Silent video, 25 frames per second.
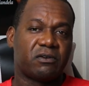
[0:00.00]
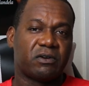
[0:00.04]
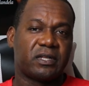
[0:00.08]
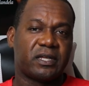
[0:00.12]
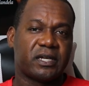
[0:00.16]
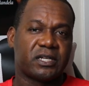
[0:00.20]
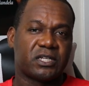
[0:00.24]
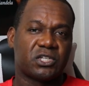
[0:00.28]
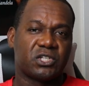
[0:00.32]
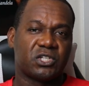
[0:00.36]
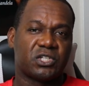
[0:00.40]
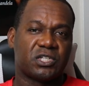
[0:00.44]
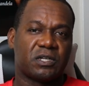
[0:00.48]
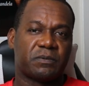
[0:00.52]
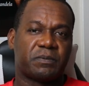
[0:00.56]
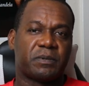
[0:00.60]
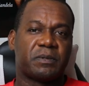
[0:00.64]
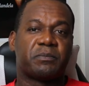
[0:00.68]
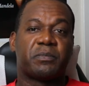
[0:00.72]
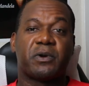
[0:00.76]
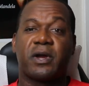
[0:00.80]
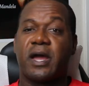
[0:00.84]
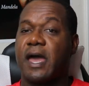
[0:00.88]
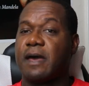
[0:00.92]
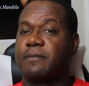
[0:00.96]
relationship
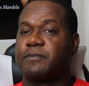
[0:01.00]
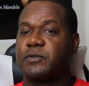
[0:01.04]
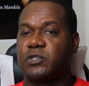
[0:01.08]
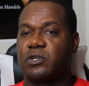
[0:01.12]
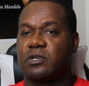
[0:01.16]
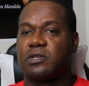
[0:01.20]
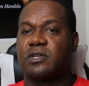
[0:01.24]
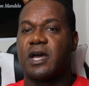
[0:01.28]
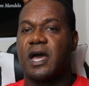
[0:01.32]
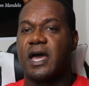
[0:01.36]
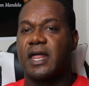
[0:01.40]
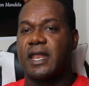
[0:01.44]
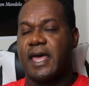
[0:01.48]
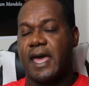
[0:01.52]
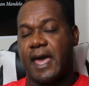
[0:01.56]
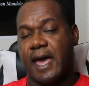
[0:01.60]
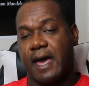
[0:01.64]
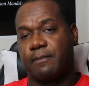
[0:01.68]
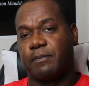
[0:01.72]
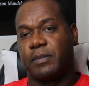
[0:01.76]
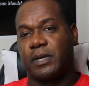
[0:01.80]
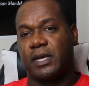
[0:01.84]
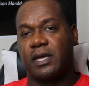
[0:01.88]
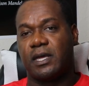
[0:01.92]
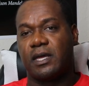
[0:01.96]
and perhaps you're not
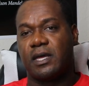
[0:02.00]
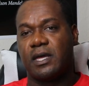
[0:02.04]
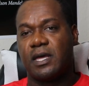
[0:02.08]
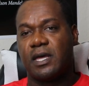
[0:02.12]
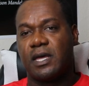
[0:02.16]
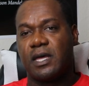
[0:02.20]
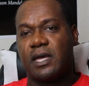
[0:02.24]
happy?